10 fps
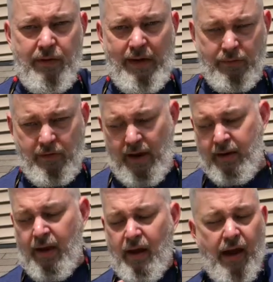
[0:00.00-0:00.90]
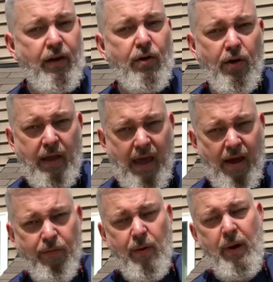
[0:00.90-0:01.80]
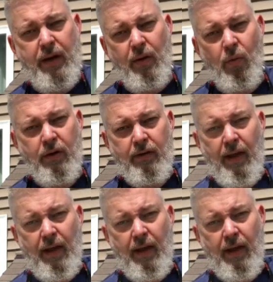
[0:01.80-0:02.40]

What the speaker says: things outside. I can cook everybody at one